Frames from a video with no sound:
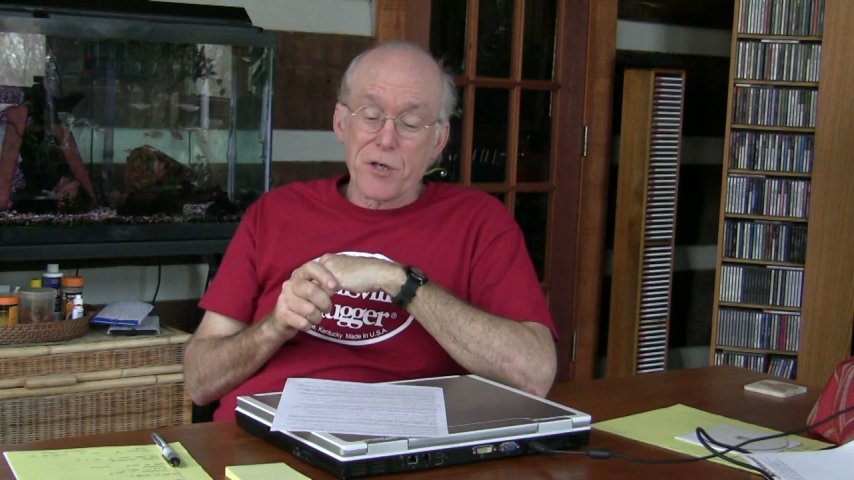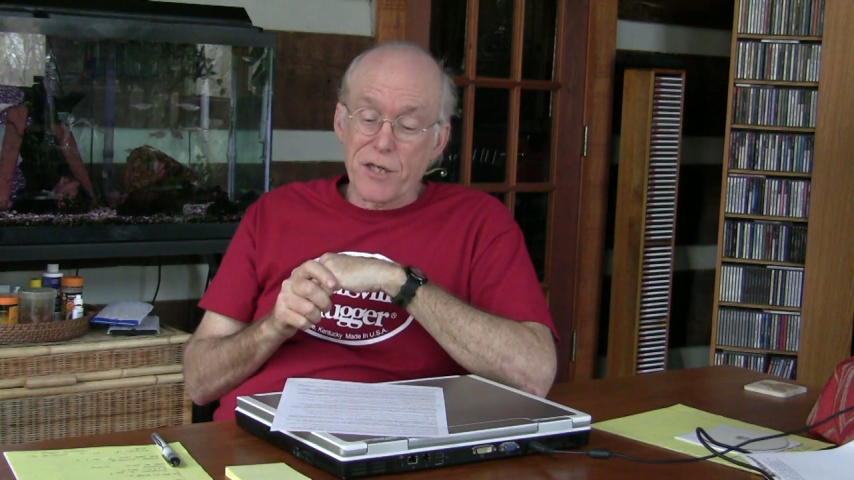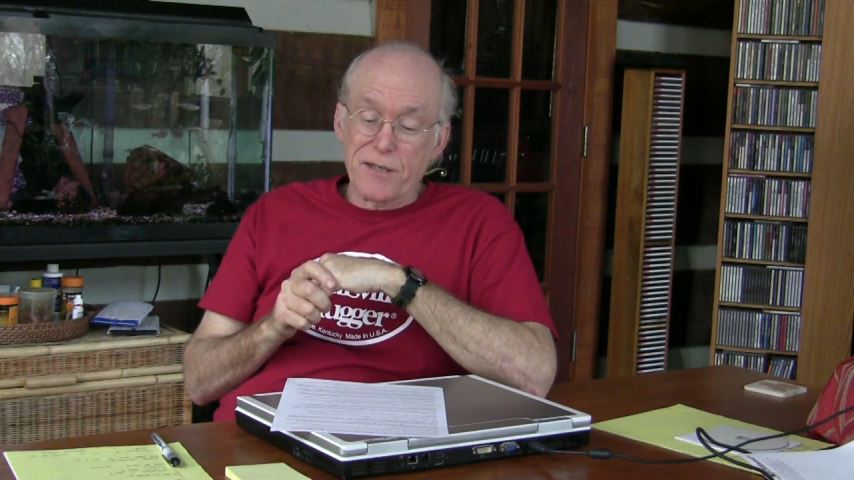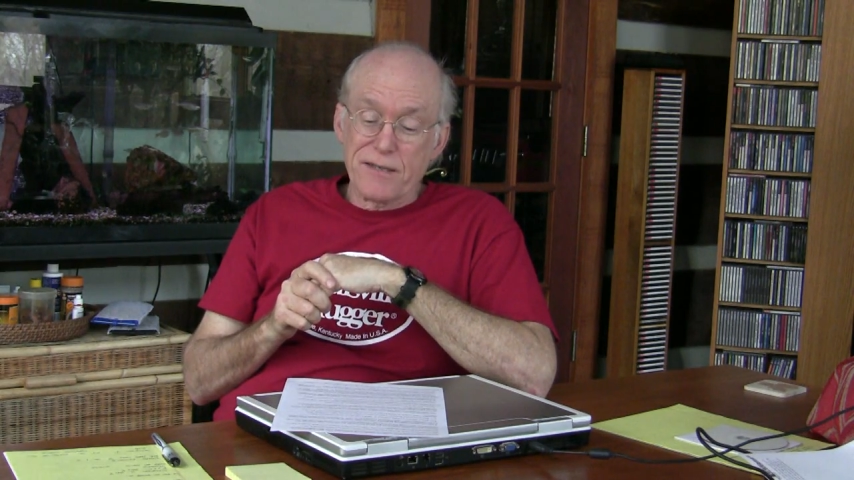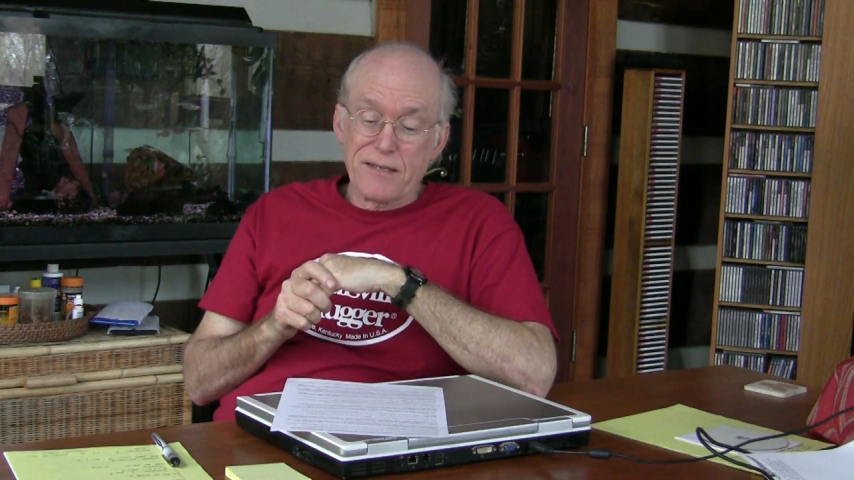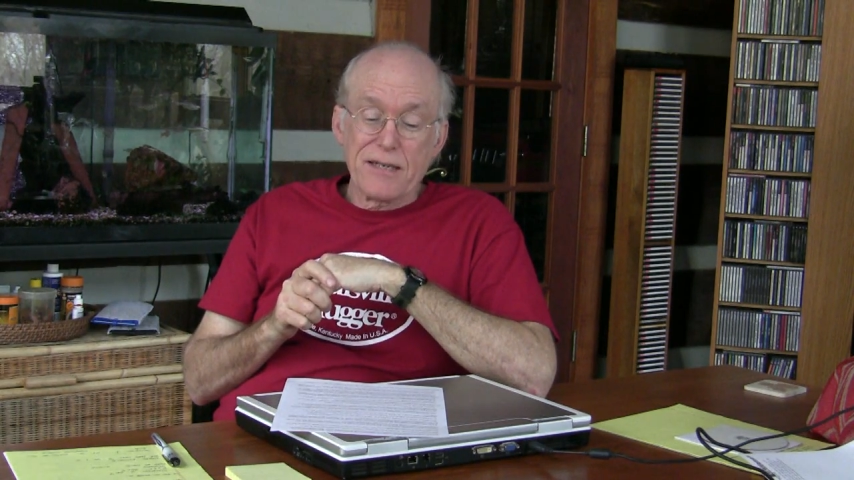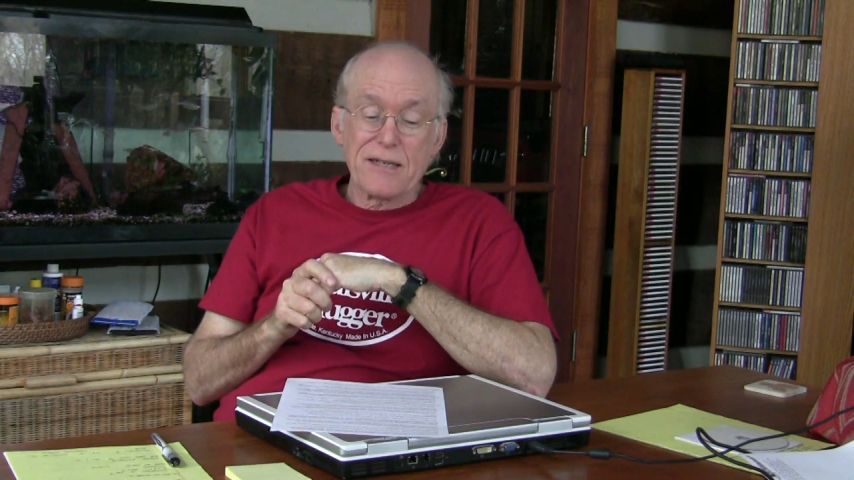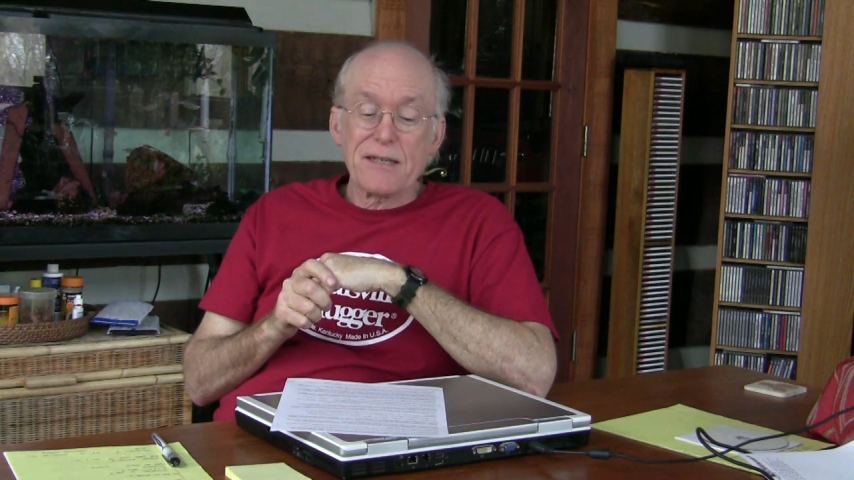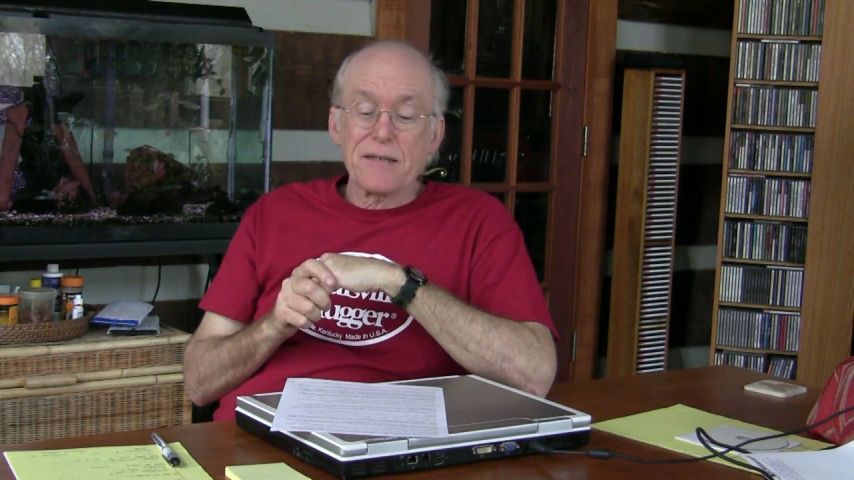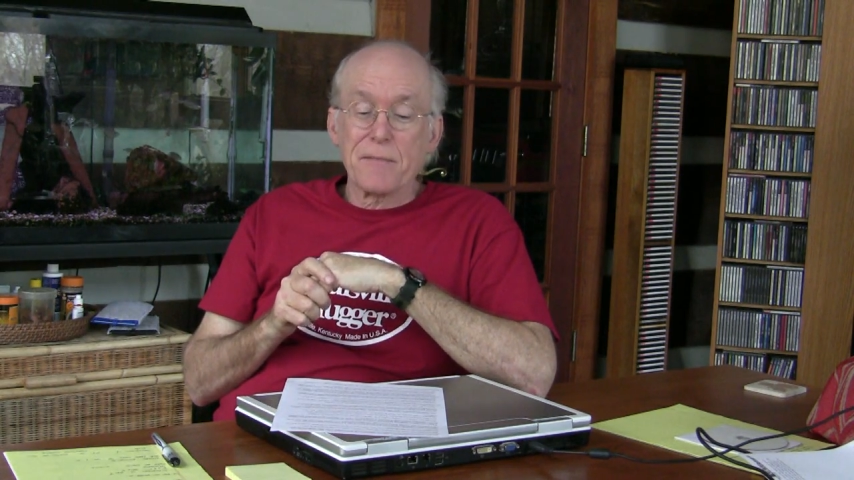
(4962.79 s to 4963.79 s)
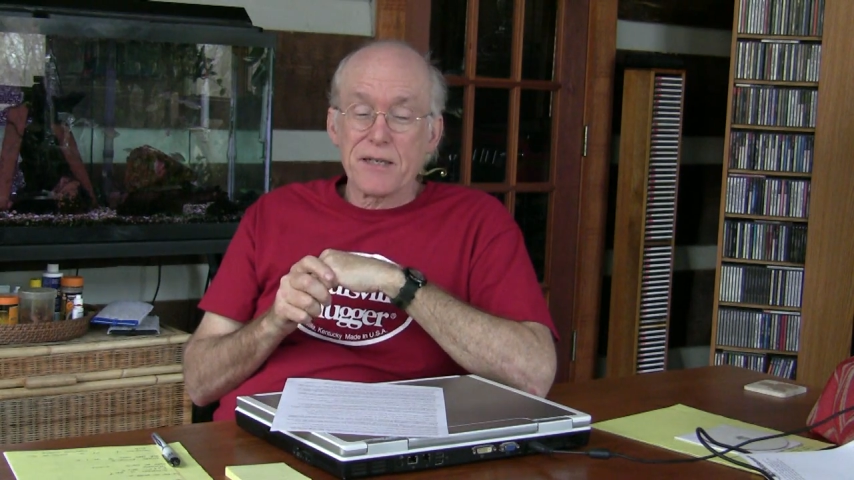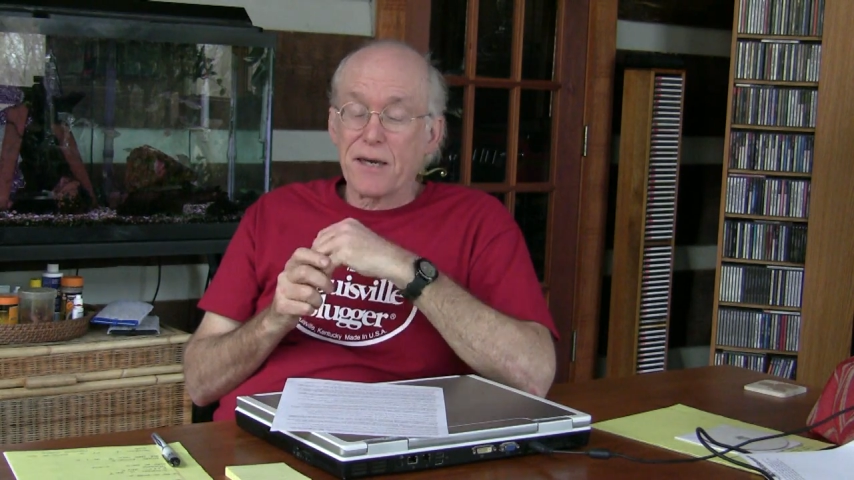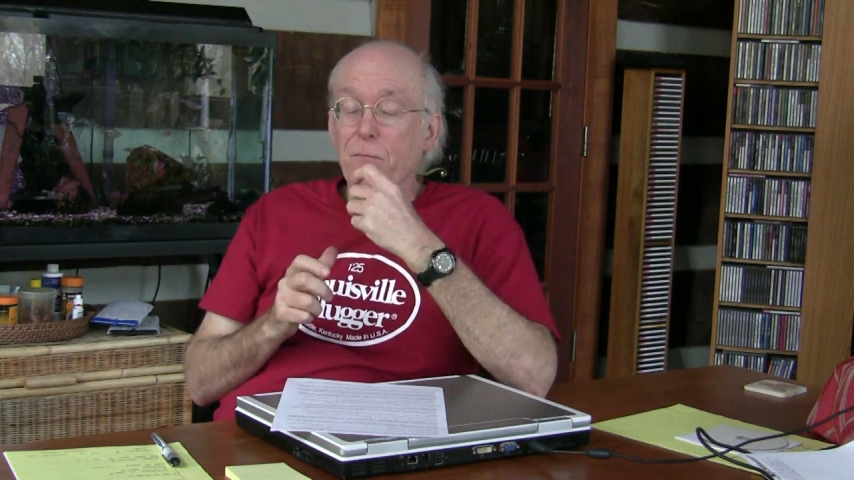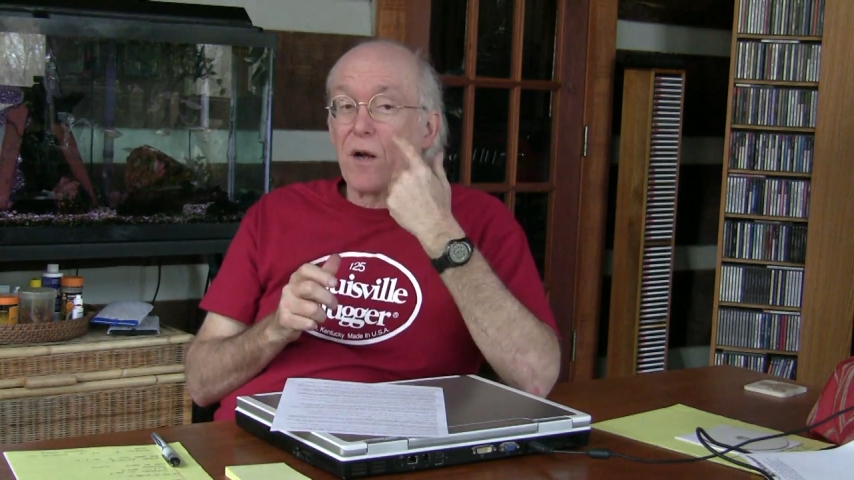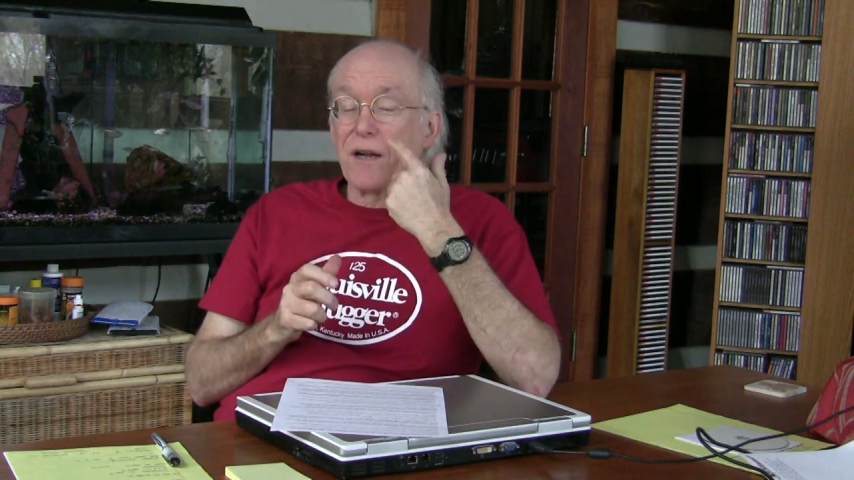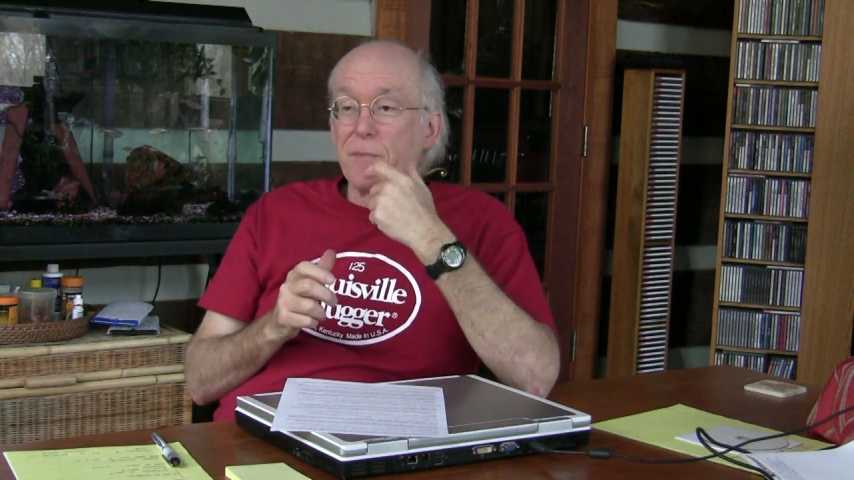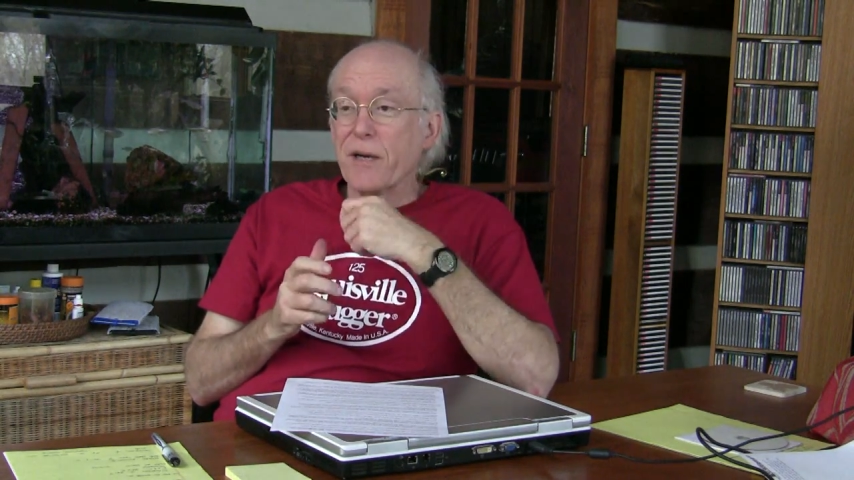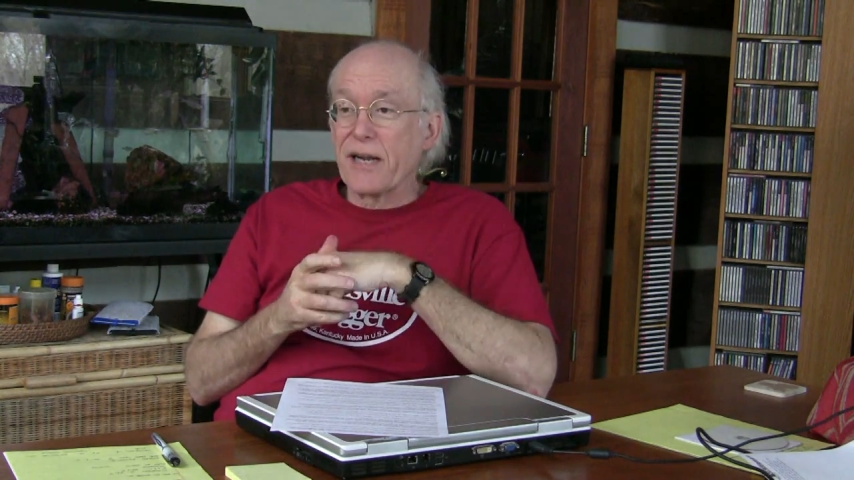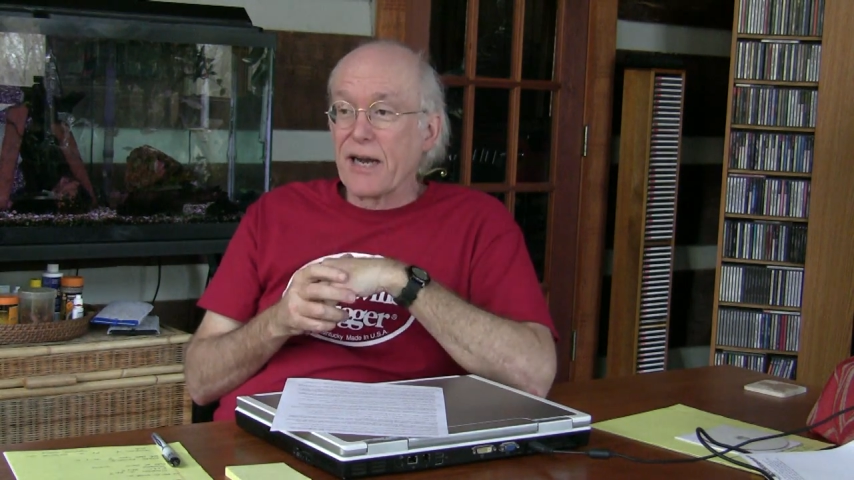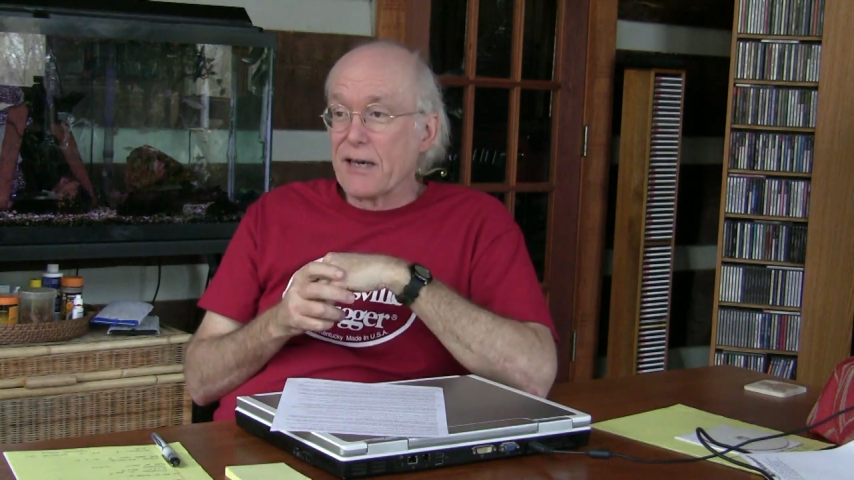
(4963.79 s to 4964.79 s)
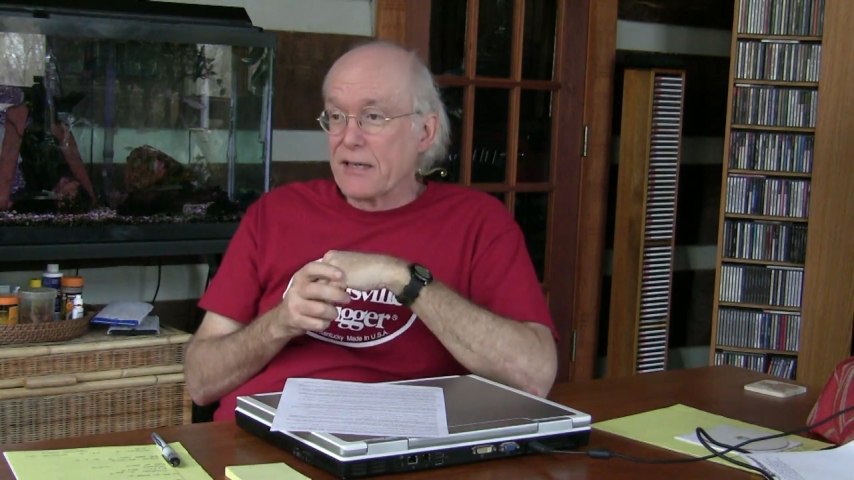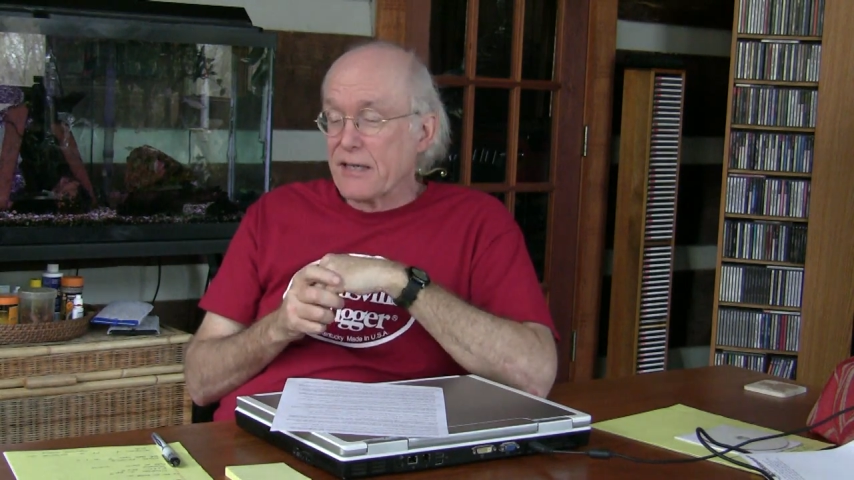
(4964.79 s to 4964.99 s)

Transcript: good. Messed up one of them, anyhow.